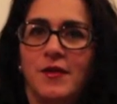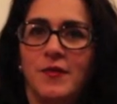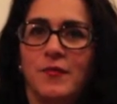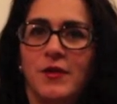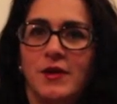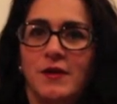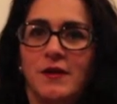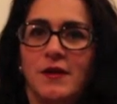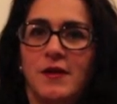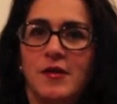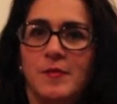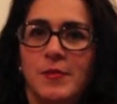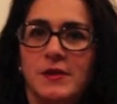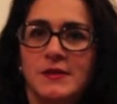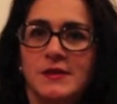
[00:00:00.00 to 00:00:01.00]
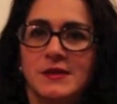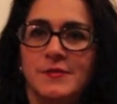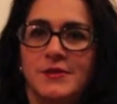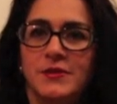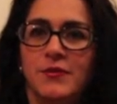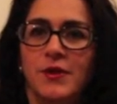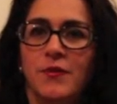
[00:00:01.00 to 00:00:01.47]
we could call
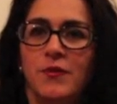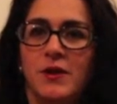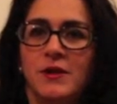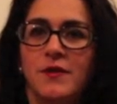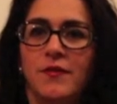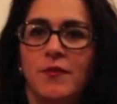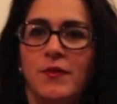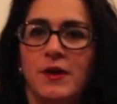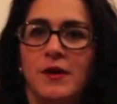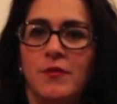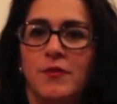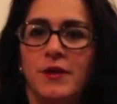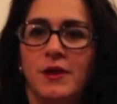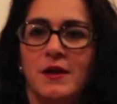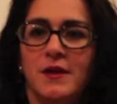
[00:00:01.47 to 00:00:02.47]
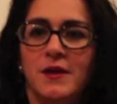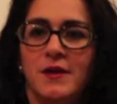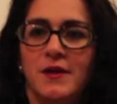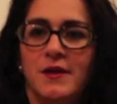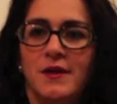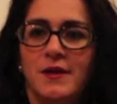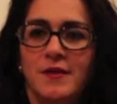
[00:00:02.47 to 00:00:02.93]
participatory. One is where we
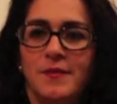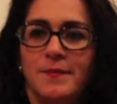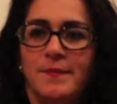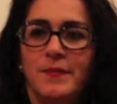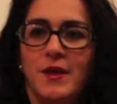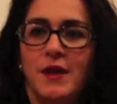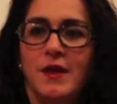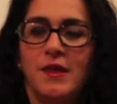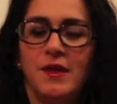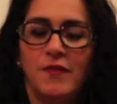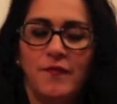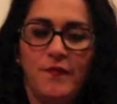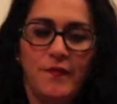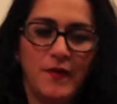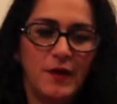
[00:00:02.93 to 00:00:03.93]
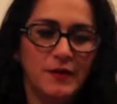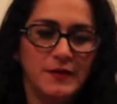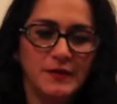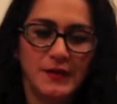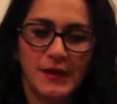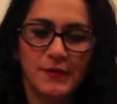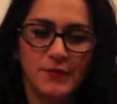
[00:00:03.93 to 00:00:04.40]
I think fall
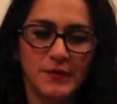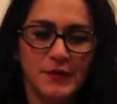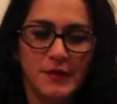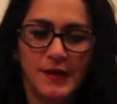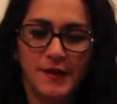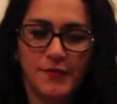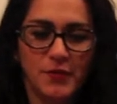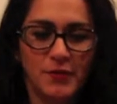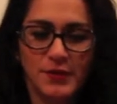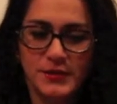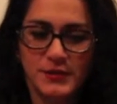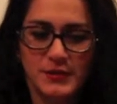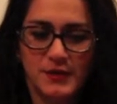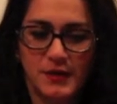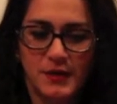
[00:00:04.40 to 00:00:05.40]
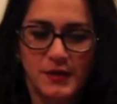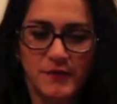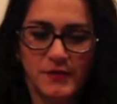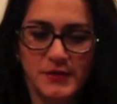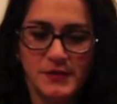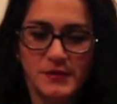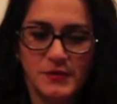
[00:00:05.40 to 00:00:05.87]
in line with a lot of questioning
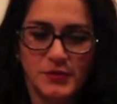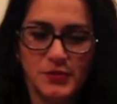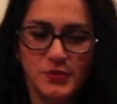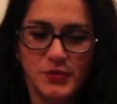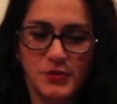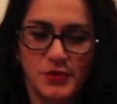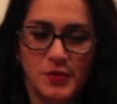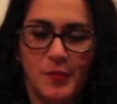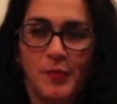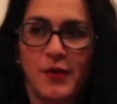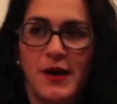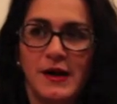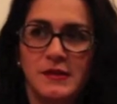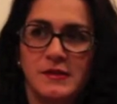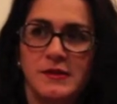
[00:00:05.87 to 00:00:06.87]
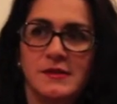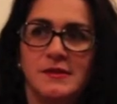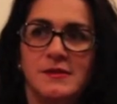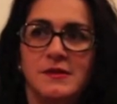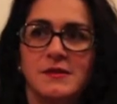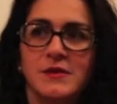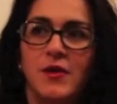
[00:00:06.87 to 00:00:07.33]
of institutional practice
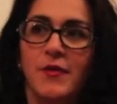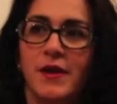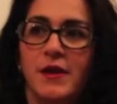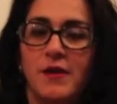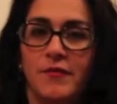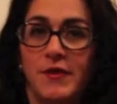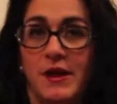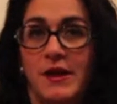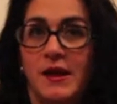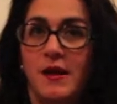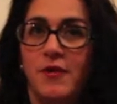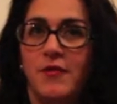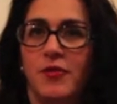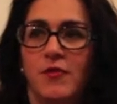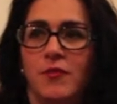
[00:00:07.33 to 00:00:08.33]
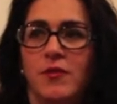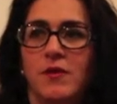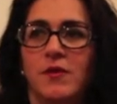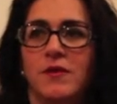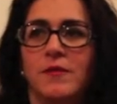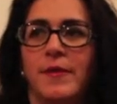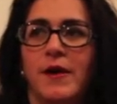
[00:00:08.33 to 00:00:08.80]
that's going on right now in the
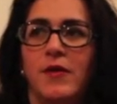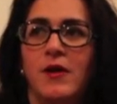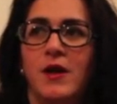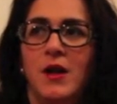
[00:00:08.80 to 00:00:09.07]
world about